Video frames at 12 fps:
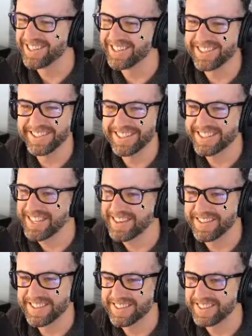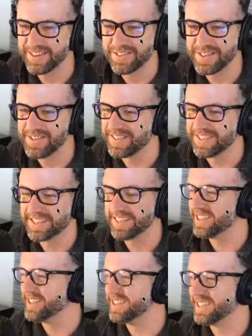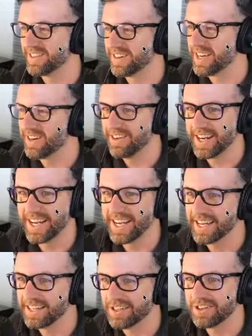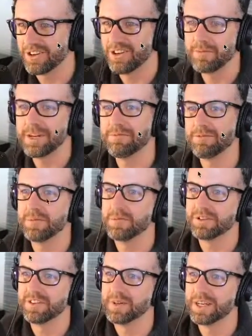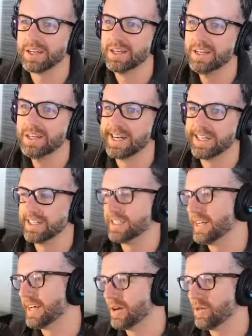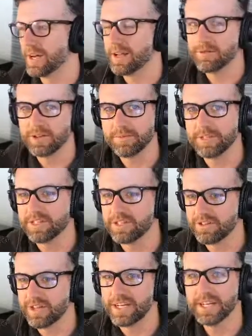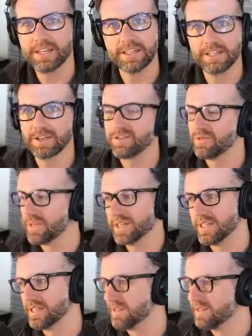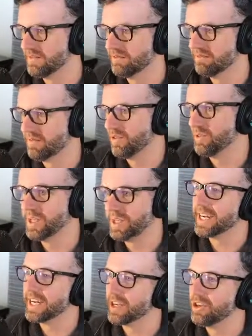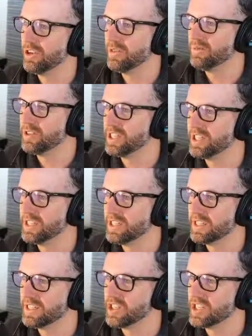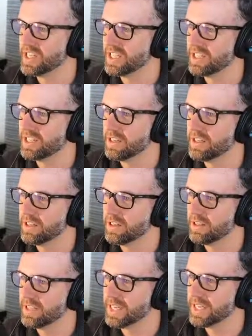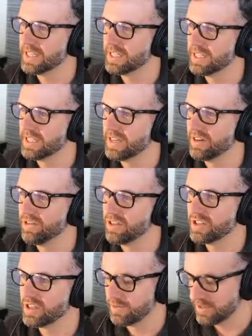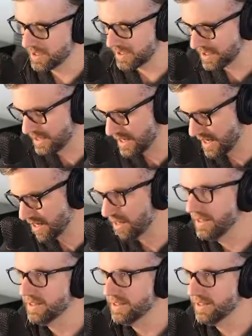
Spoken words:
cool to have this software, I must tell you. It's eradicated so many problems of mine. Just like what MTOPS is to trading, the software is for me. Cube roots, you can tell that first option's there.